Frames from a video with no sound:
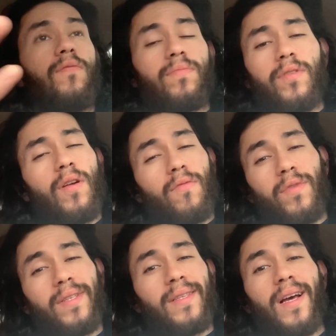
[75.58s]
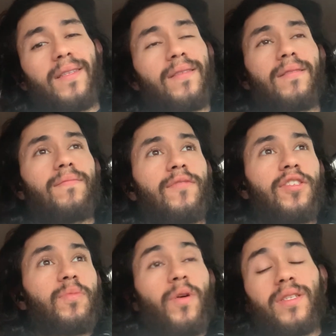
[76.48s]
You know, really that's
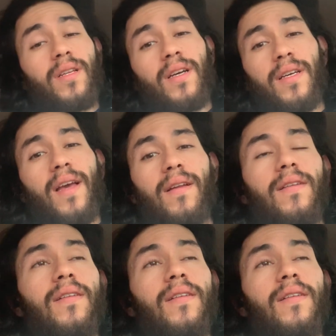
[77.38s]
just what stuck again.